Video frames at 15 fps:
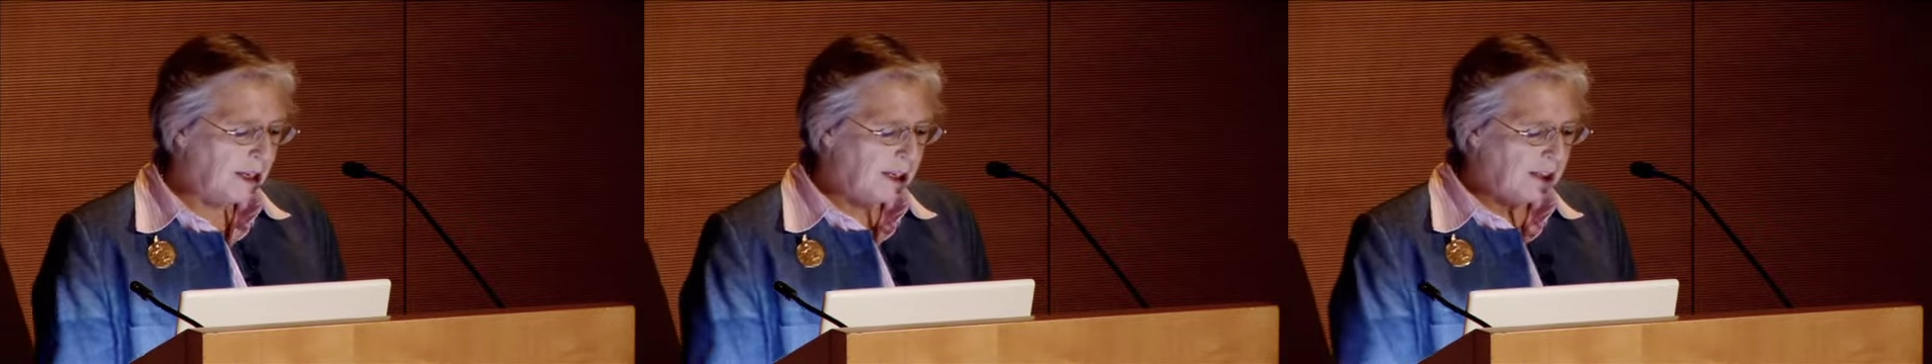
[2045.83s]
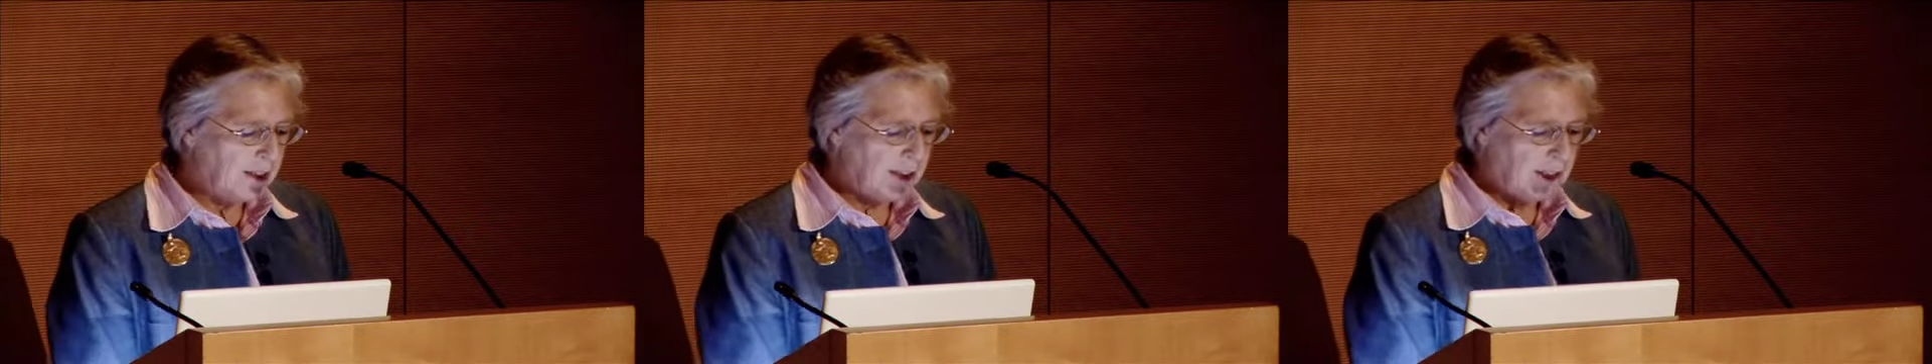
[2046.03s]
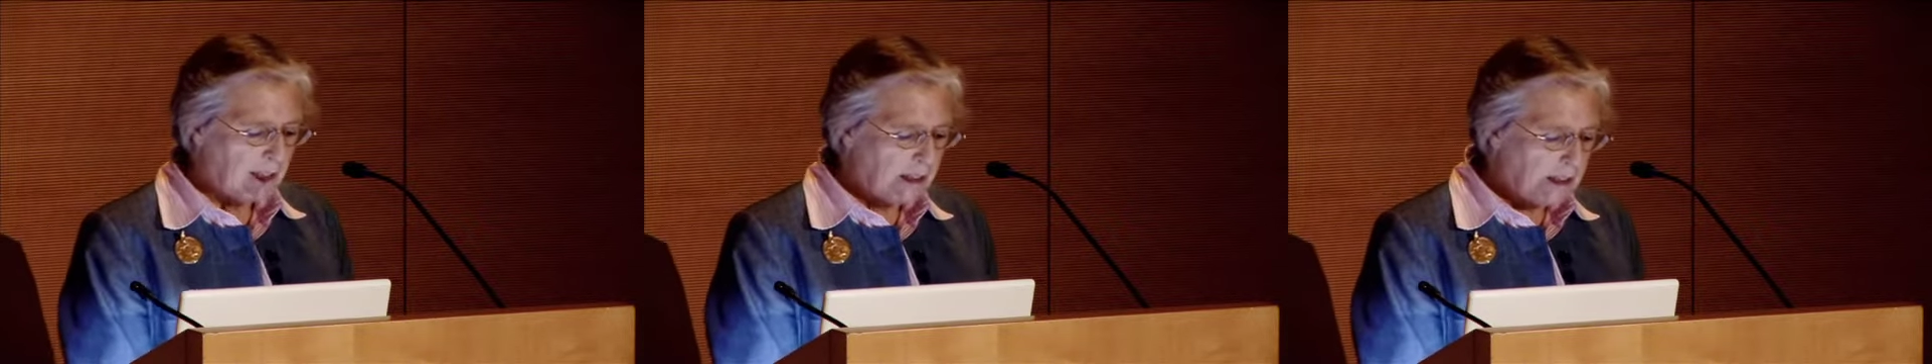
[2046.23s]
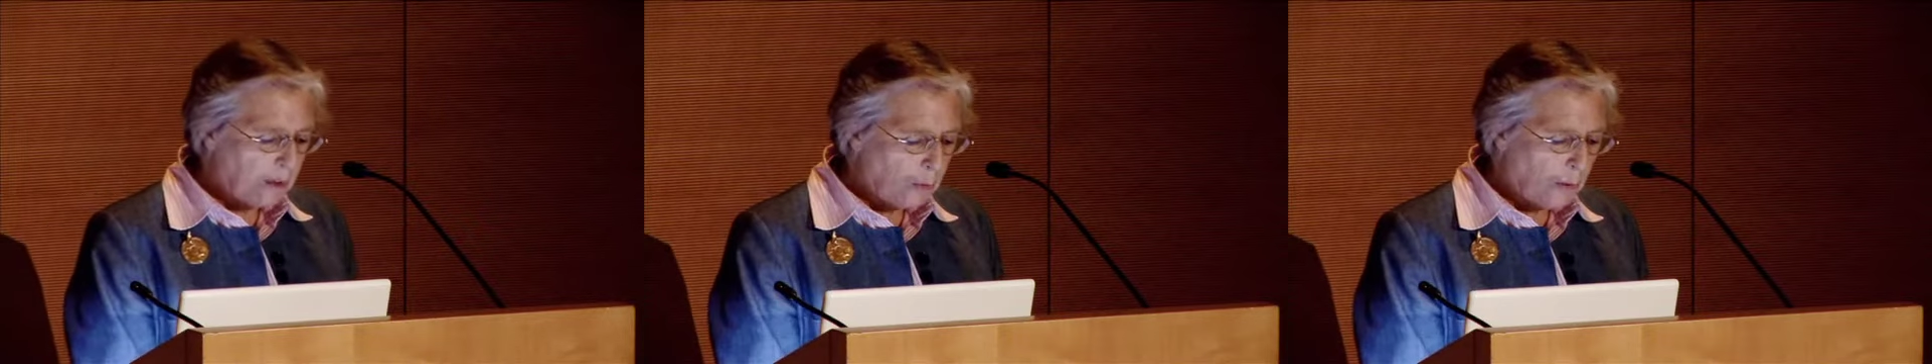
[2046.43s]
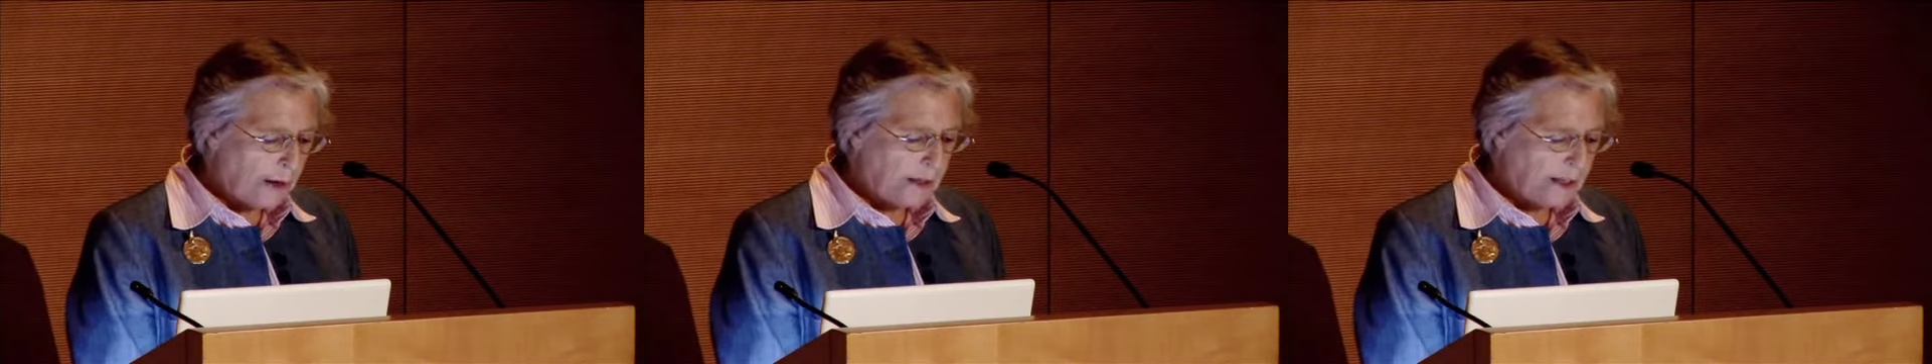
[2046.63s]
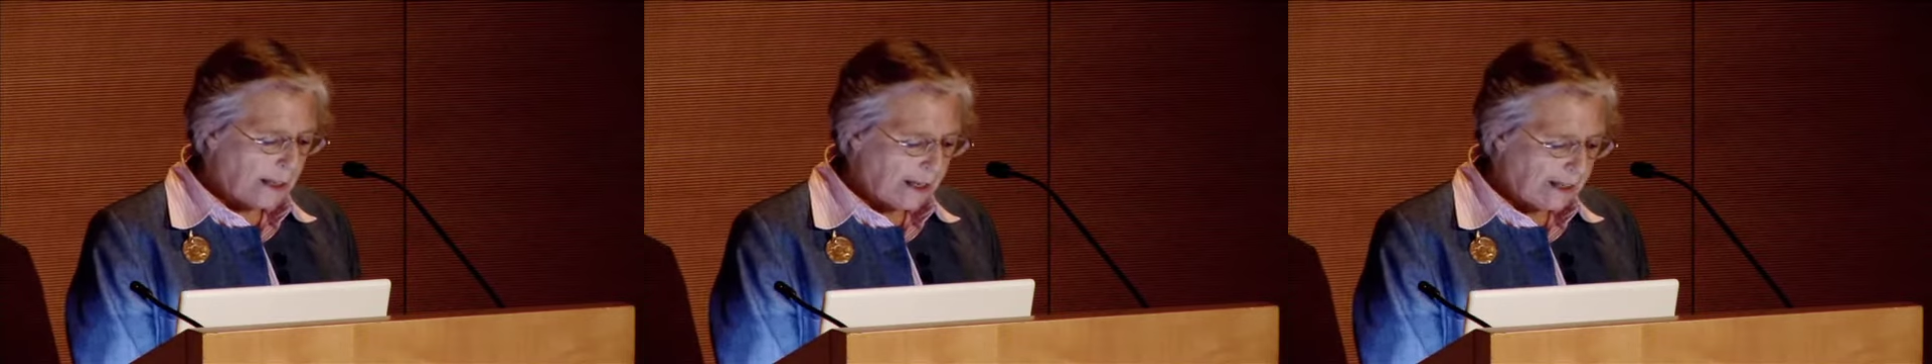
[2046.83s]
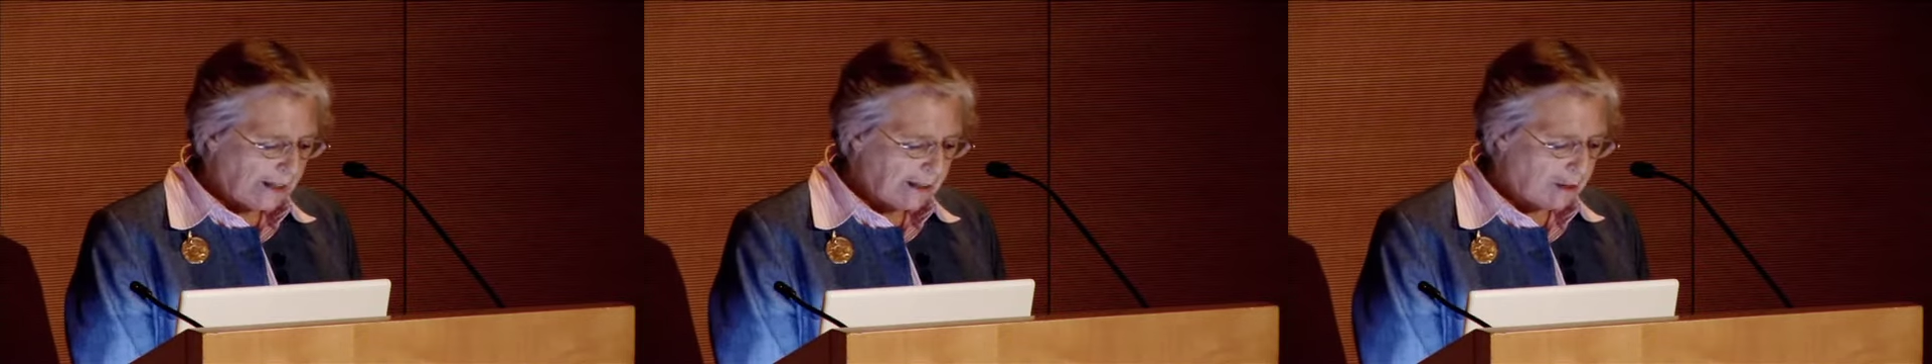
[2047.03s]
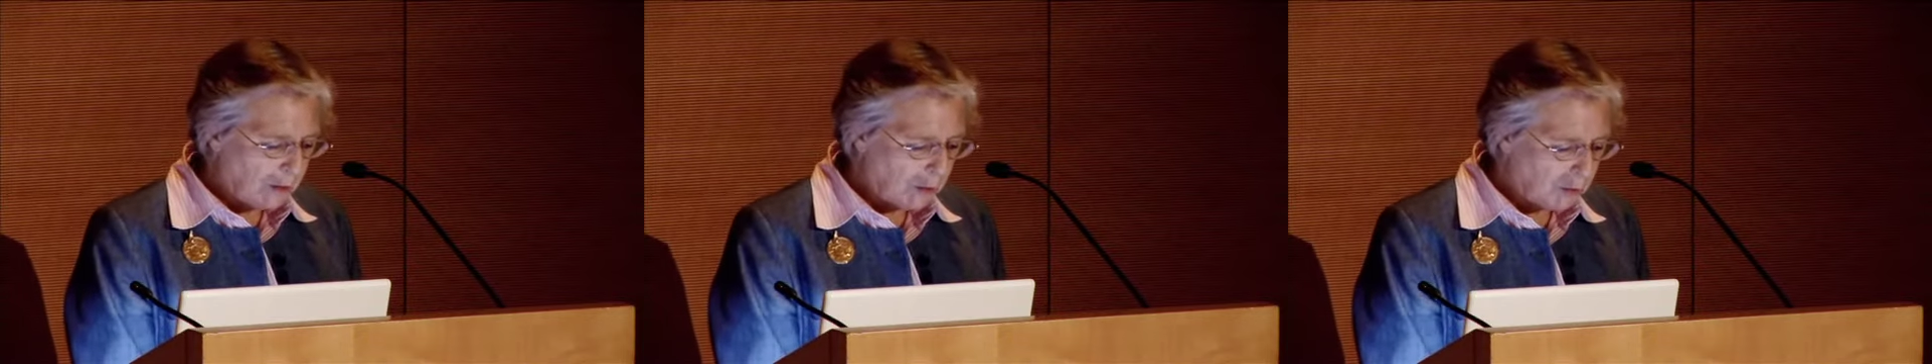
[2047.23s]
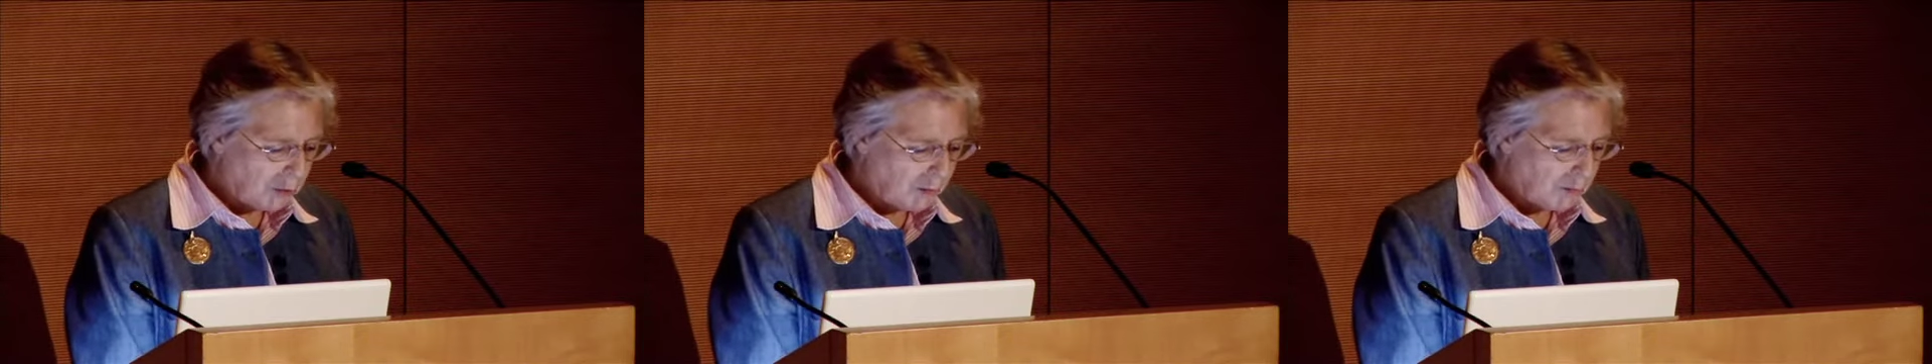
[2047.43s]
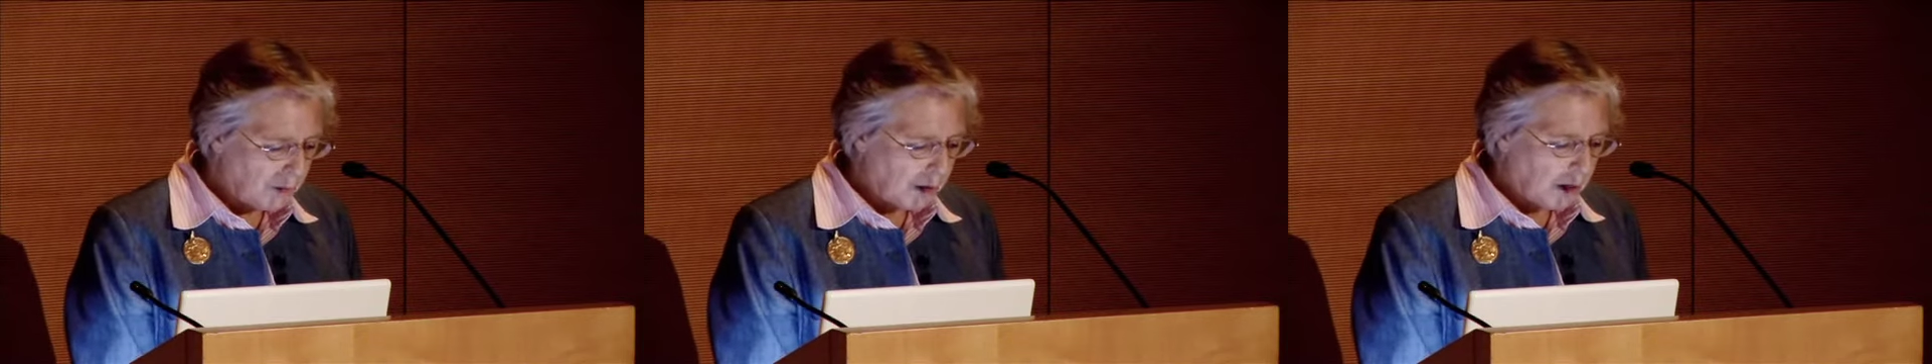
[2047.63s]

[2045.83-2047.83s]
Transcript: eighteen eighty-one eighty-two,